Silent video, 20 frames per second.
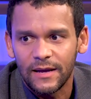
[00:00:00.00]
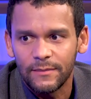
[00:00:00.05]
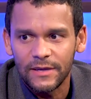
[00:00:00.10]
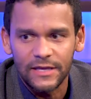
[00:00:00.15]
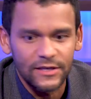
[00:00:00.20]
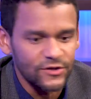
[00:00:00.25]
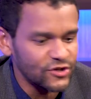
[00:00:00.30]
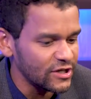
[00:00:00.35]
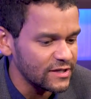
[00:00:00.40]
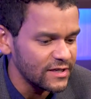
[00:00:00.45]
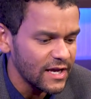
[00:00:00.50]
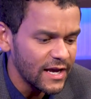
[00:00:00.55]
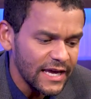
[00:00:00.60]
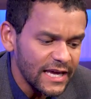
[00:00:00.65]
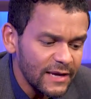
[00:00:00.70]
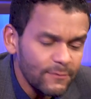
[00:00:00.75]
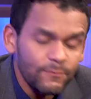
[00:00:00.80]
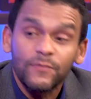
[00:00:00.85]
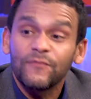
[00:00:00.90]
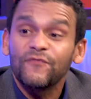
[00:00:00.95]
I mean, geez,
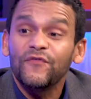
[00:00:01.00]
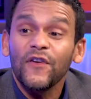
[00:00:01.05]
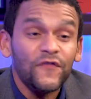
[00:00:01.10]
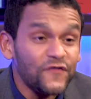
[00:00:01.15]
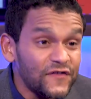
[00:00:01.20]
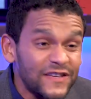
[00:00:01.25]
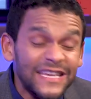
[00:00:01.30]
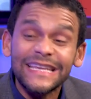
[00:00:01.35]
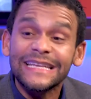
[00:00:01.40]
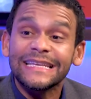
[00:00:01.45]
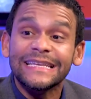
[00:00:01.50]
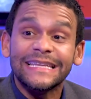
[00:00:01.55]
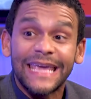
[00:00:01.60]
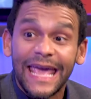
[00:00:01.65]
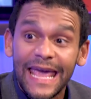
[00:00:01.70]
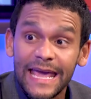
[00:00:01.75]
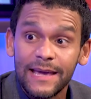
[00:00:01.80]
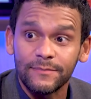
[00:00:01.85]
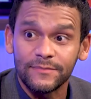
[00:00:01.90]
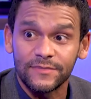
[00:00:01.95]
he 15
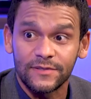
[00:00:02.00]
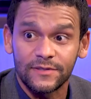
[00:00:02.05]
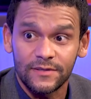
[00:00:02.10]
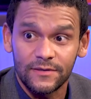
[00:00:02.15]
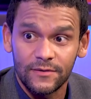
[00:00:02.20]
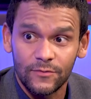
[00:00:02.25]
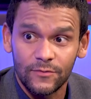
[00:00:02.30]
games